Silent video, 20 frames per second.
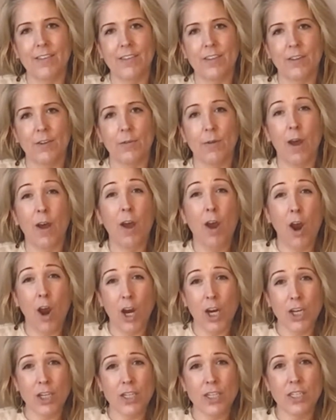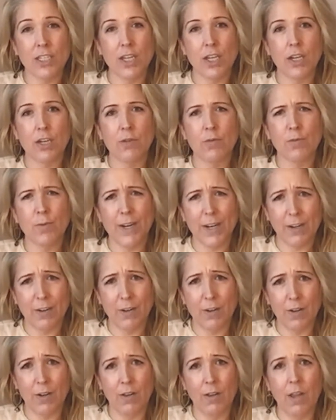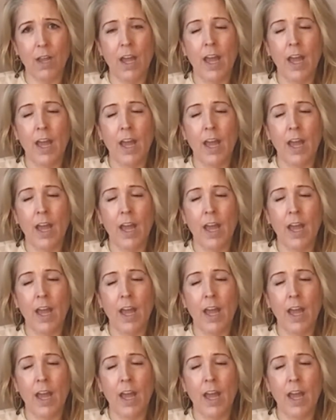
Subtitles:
to a harsh, critical,